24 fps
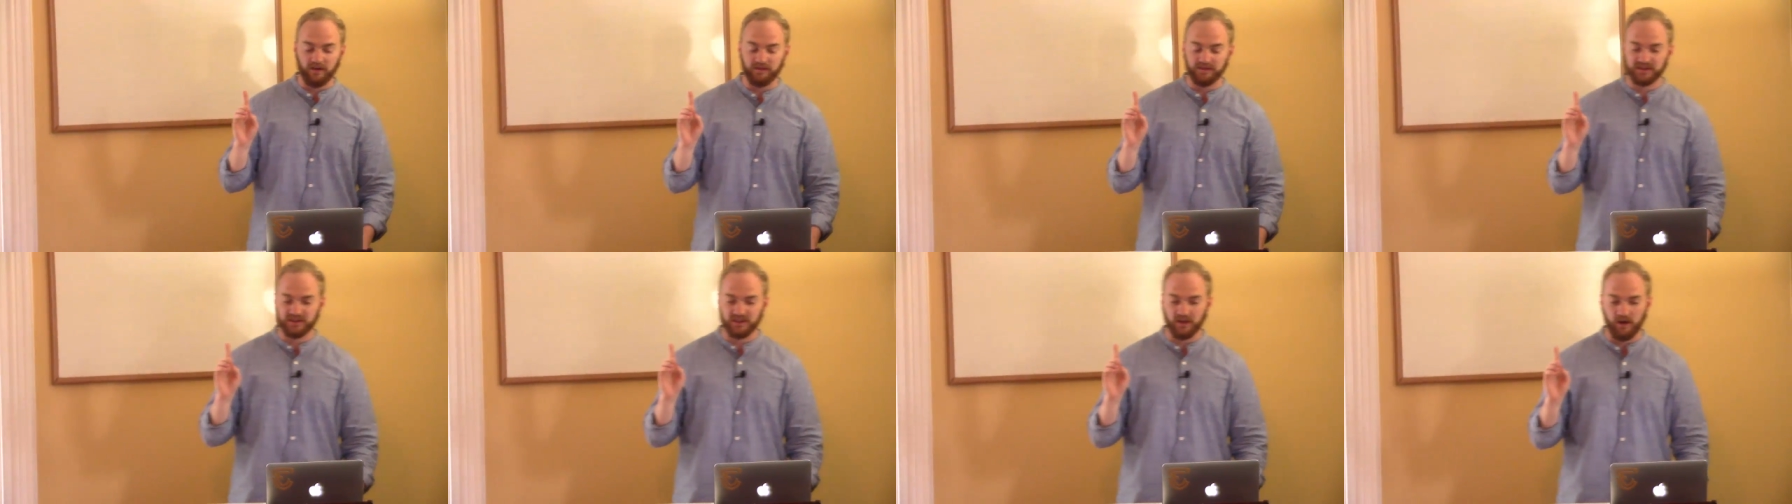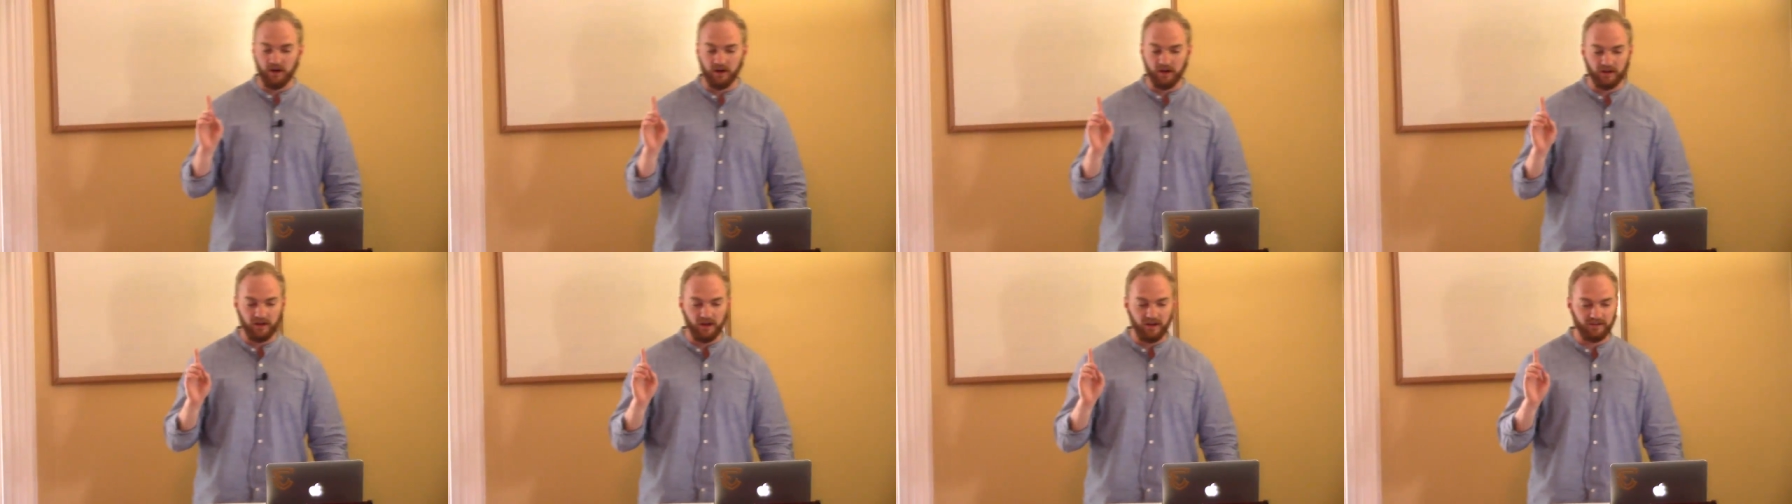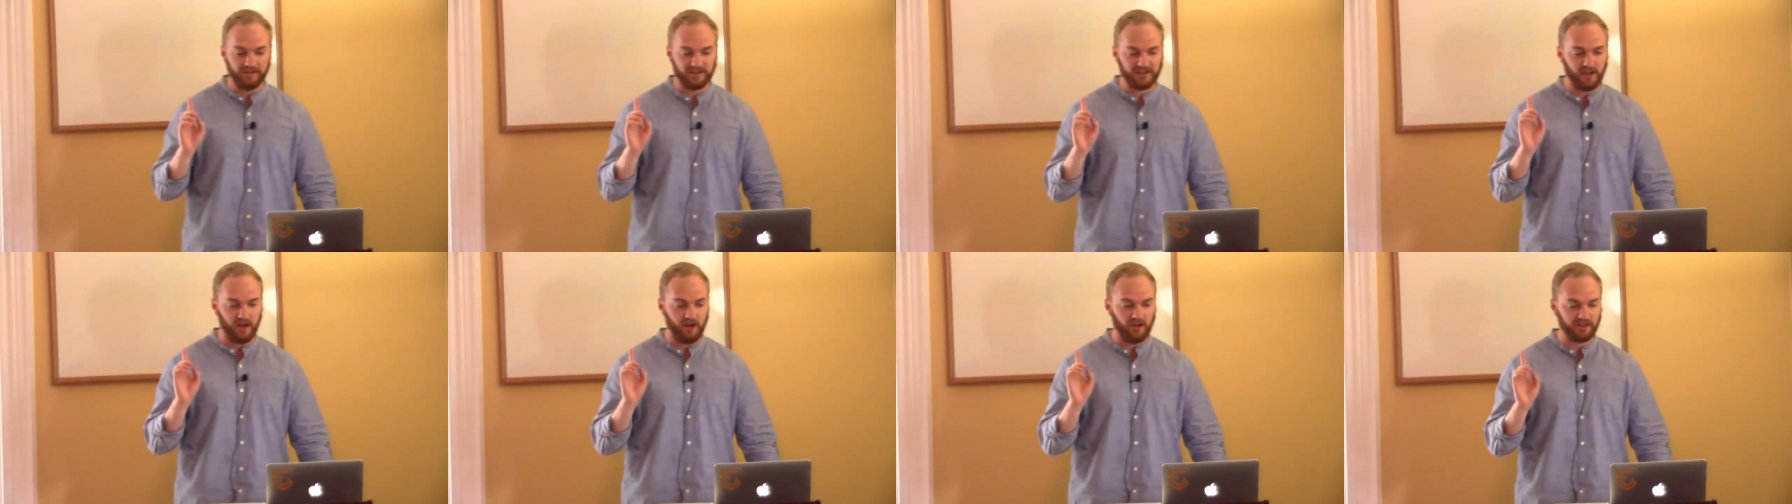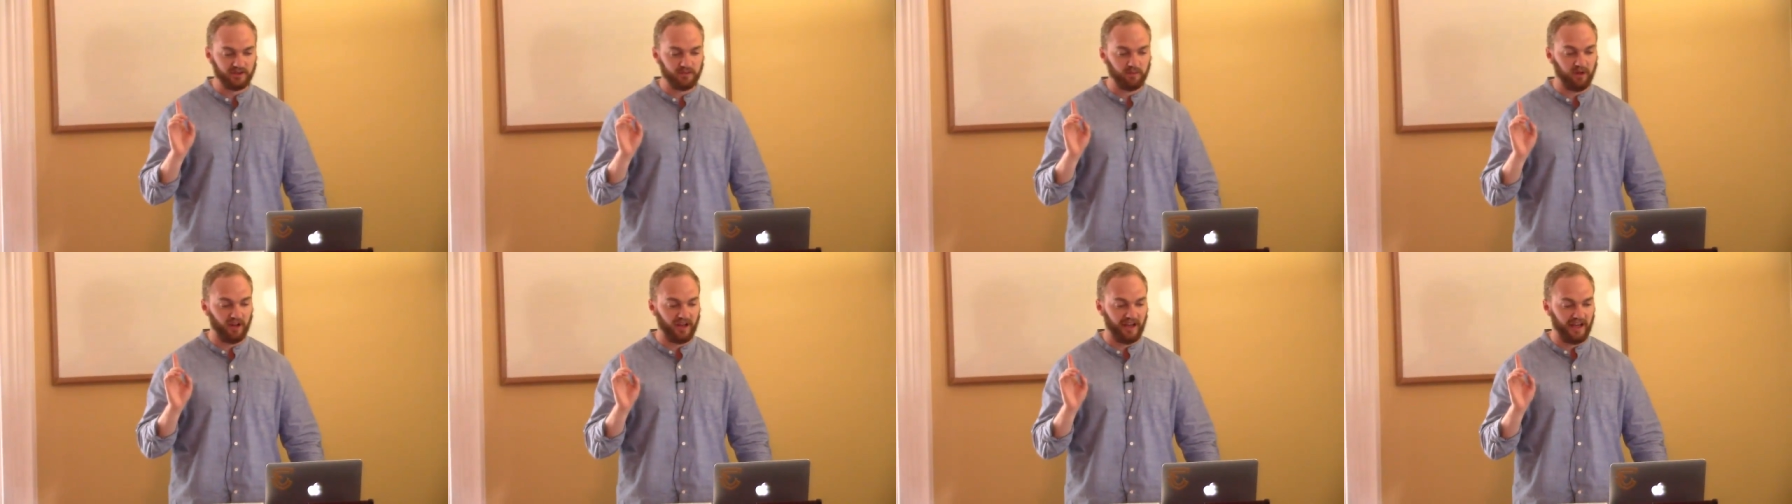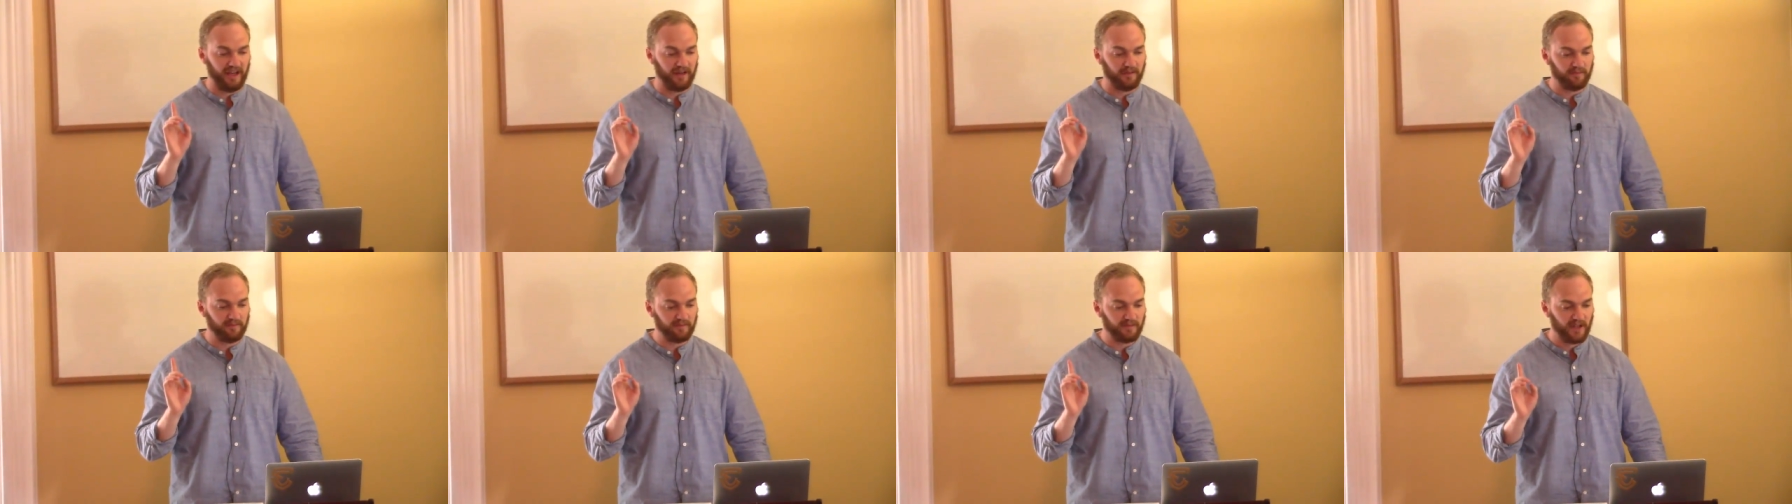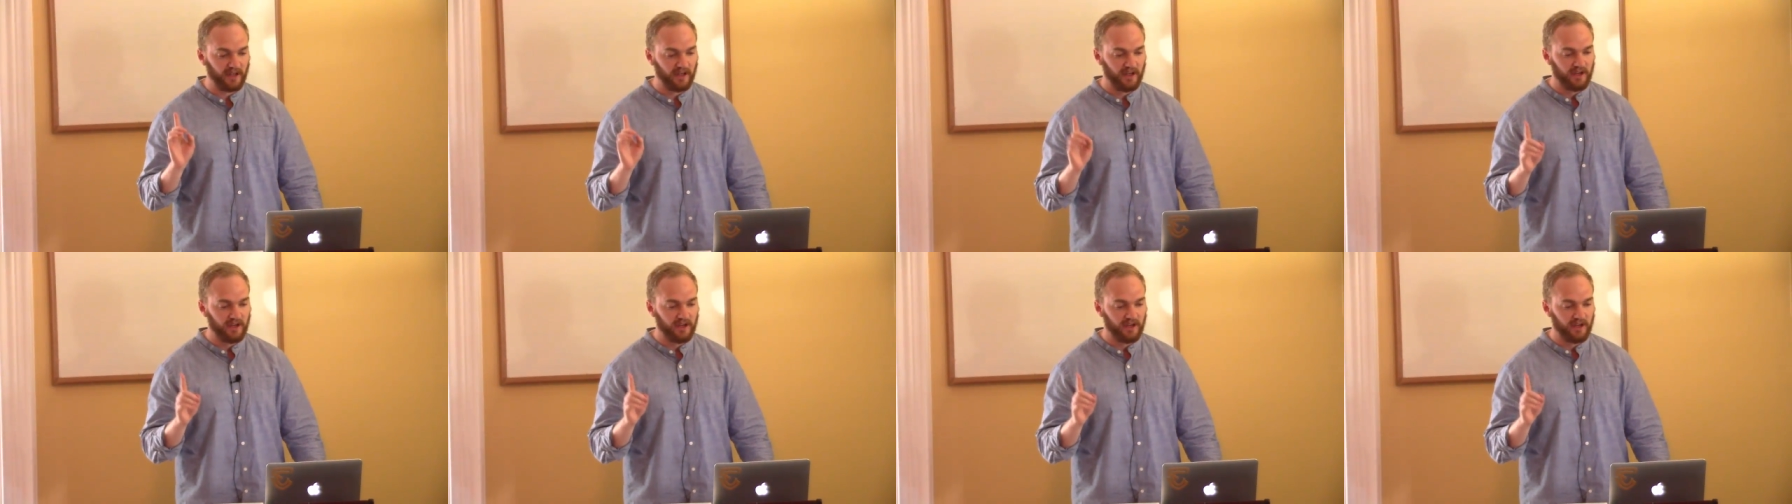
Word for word: of, Saul, of Saul's plan.